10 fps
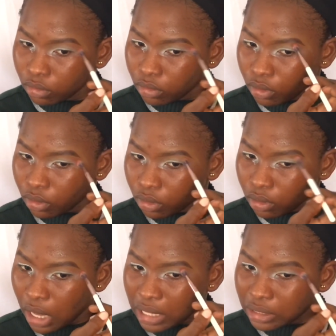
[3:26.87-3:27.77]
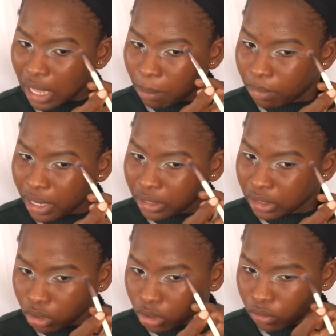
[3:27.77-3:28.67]
I start blending
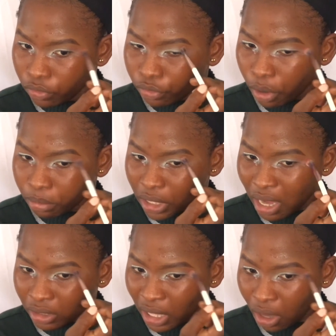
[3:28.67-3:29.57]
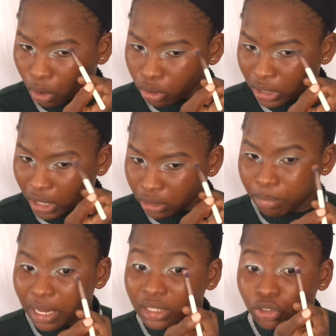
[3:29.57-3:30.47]
from the outer corner,
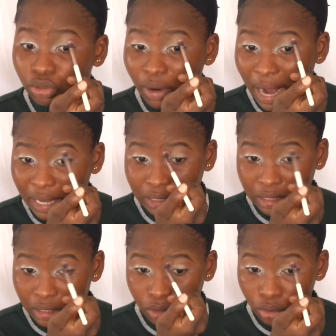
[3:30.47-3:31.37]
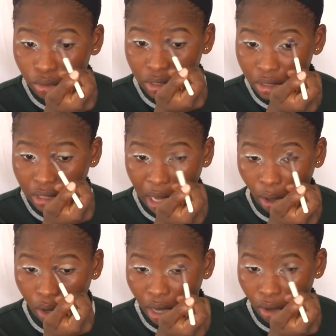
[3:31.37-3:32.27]
blend right into the inner
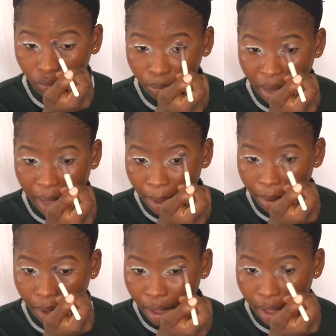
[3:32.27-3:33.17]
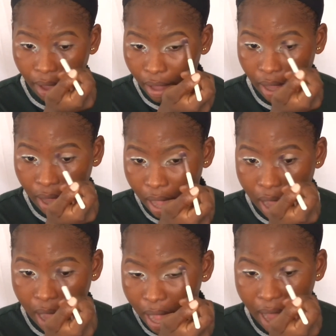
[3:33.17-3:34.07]
corner of my
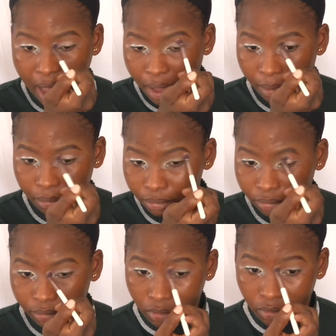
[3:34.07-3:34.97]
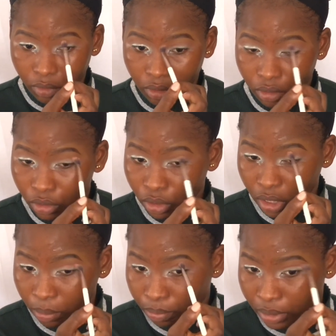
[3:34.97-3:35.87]
eye. You keep
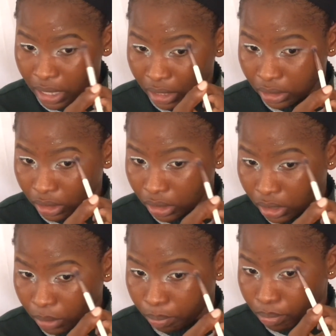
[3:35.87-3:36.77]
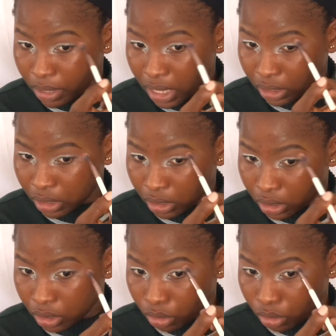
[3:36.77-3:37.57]
blending till